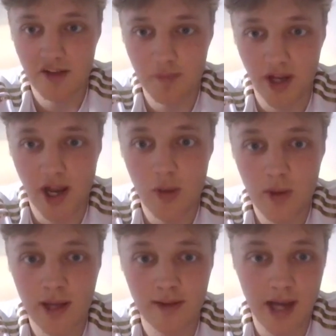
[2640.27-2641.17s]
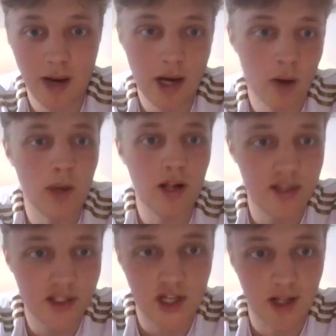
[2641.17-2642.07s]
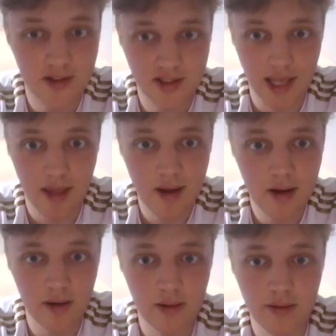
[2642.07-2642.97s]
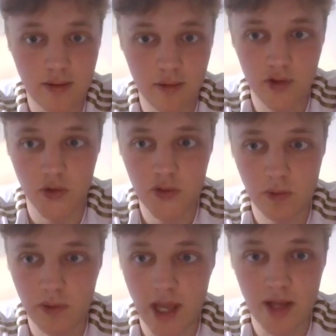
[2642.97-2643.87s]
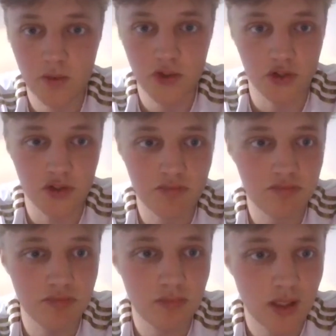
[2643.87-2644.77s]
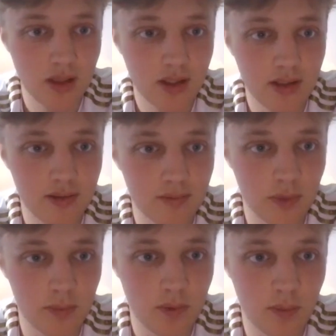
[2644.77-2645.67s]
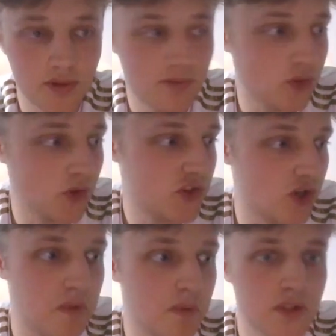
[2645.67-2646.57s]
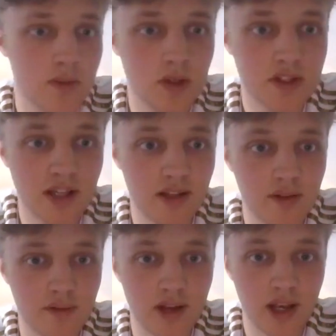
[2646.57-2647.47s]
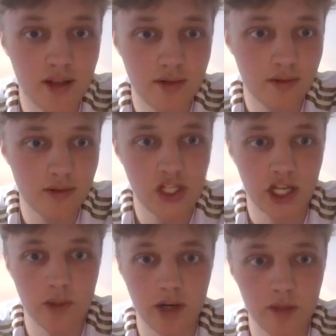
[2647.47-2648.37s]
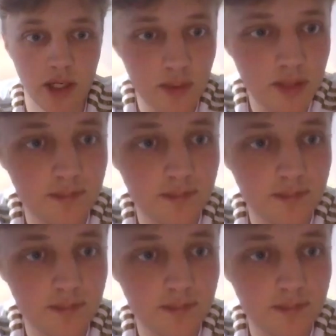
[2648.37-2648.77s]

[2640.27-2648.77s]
of player we had, like how well they gelled together, and the results we were getting was just, we were unstoppable towards the end of January, weren't we?